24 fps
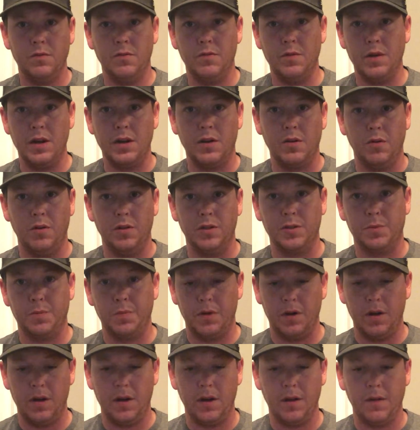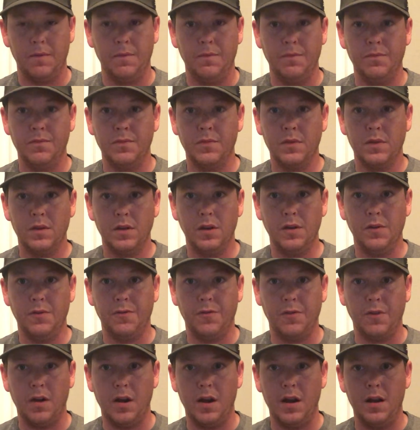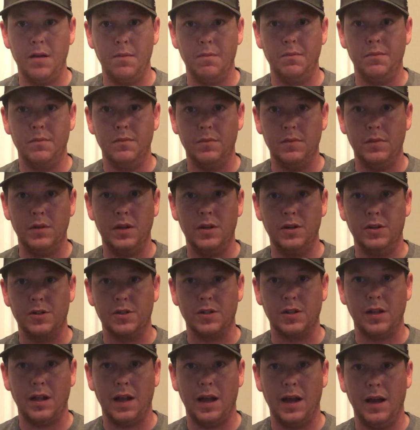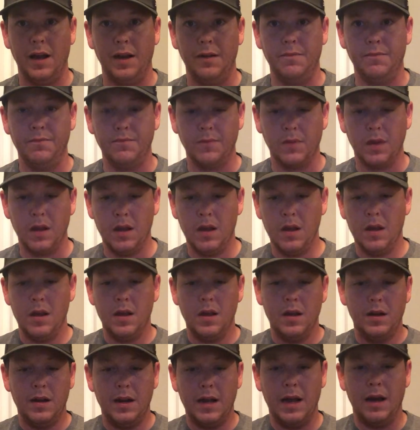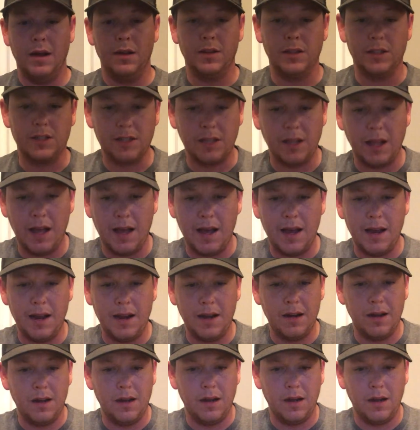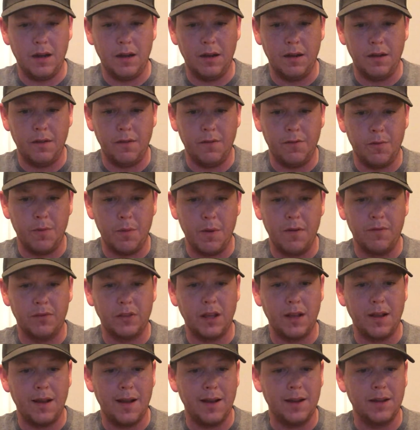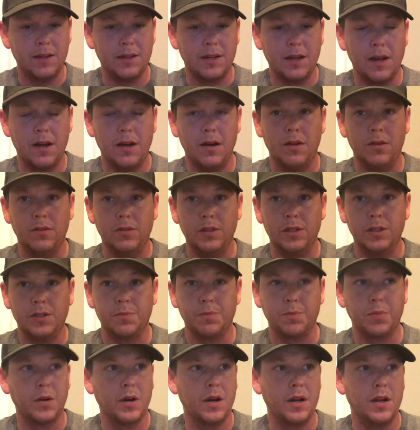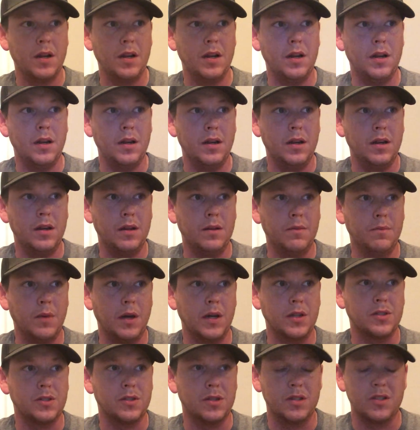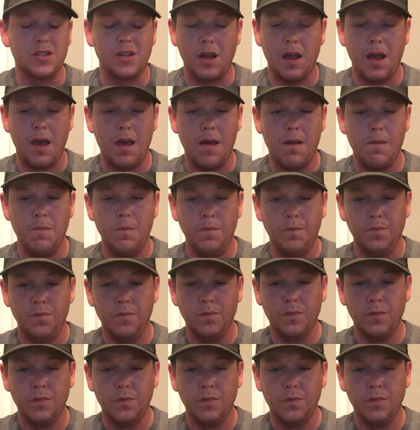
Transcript: recoil spring, your frame, and your slide. Now the slide, from everything I can tell, is pretty much the same